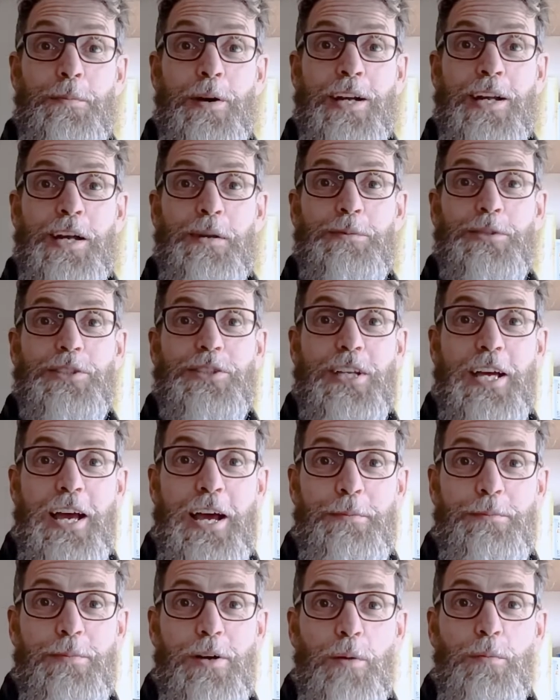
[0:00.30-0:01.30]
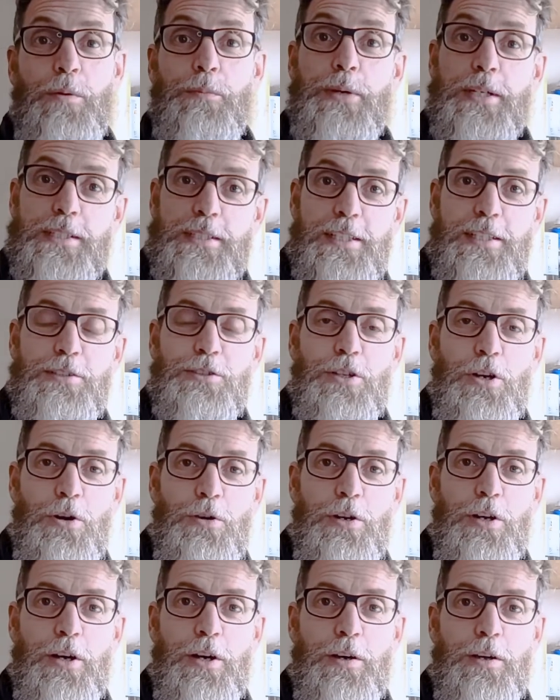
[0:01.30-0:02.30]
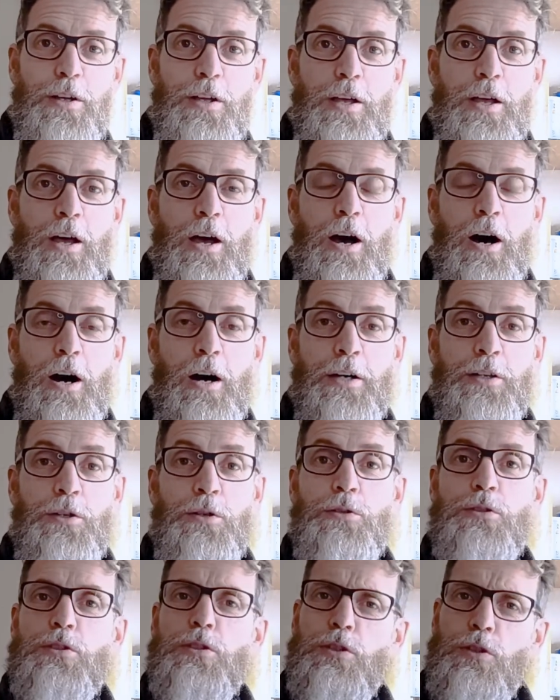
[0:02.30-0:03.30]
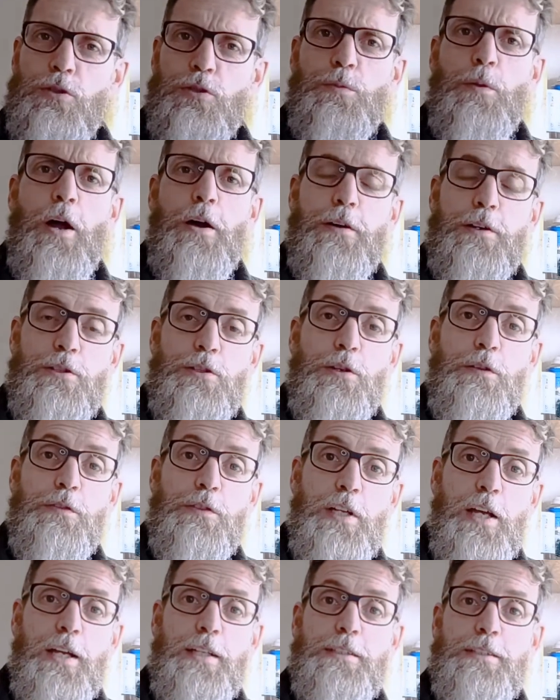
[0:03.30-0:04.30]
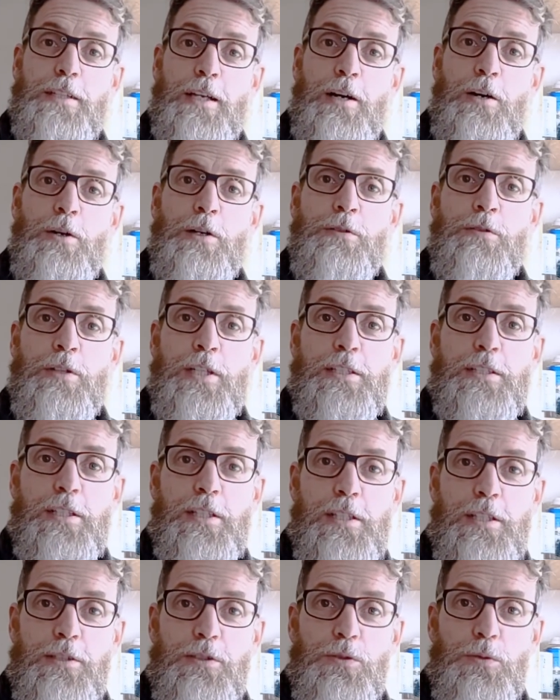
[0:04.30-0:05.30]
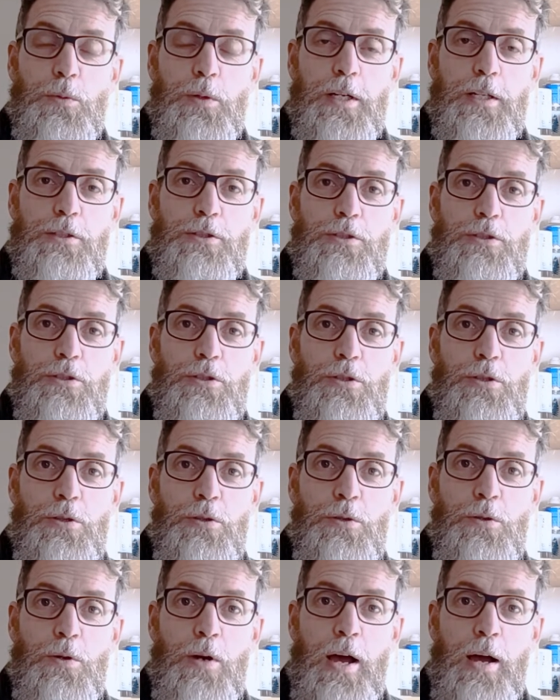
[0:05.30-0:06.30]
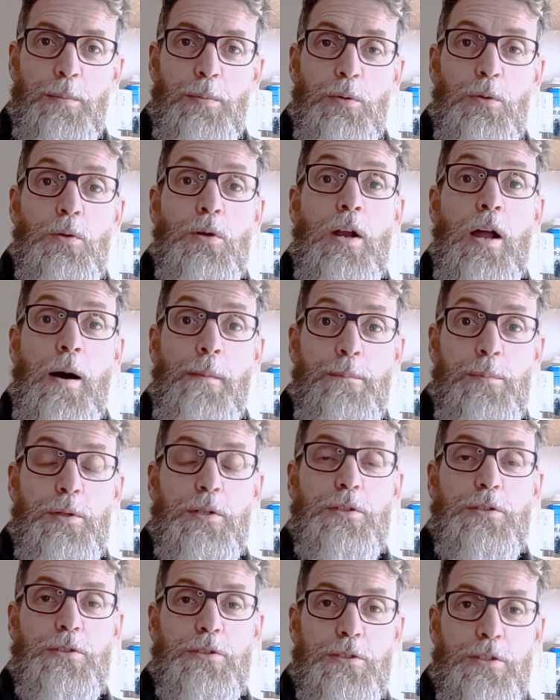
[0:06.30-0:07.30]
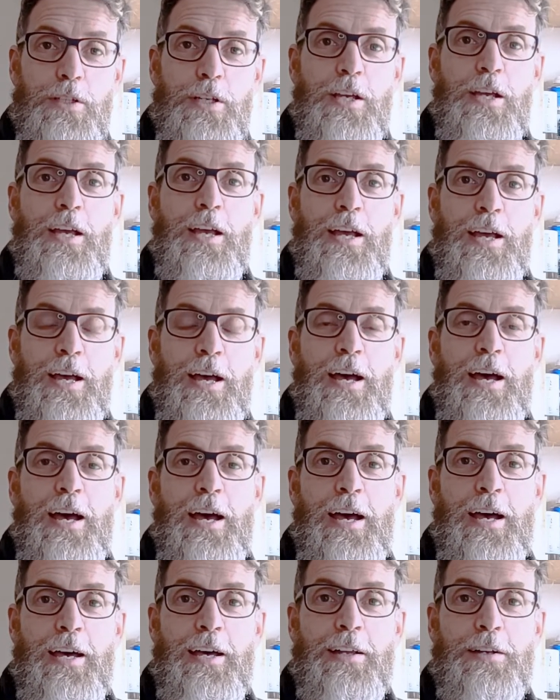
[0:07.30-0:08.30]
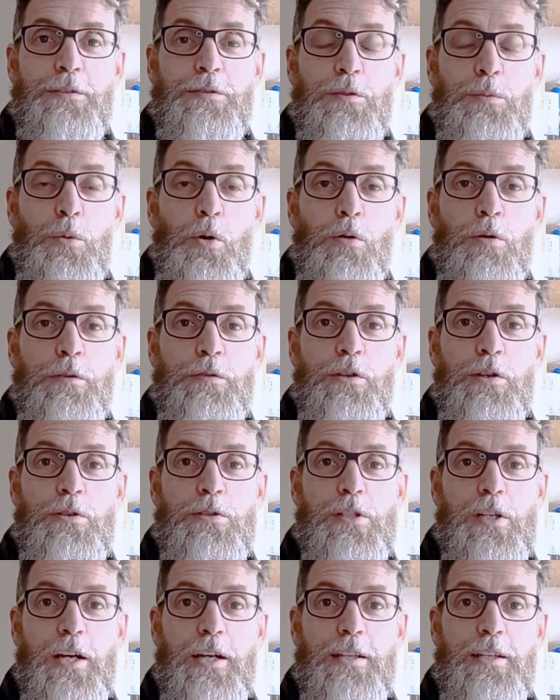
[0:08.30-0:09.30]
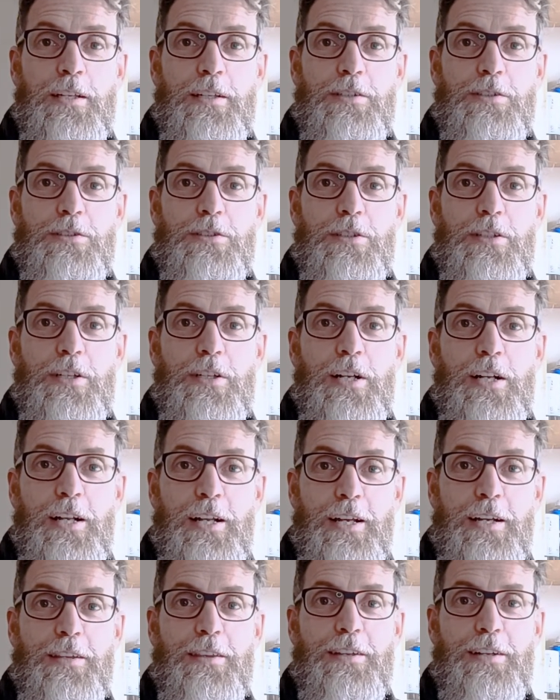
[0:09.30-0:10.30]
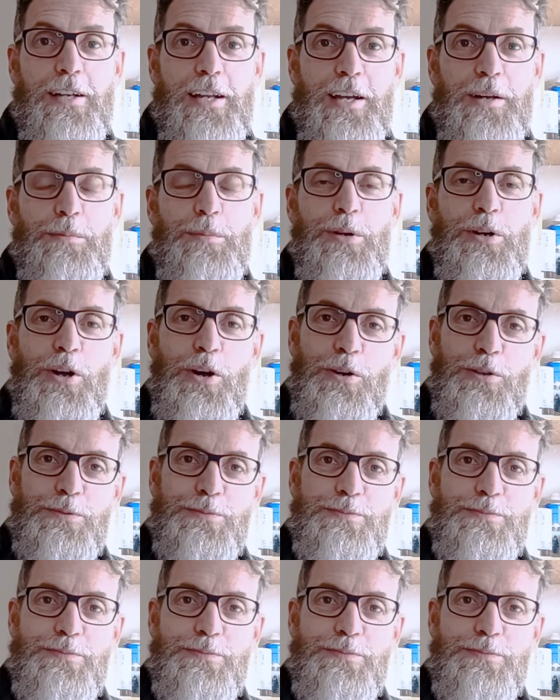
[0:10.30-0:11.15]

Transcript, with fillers: my name's Sam. I'm a business owner. I used to use Microsoft Excel and recently switched to Apple Numbers. And for more reviews like this, click the link below.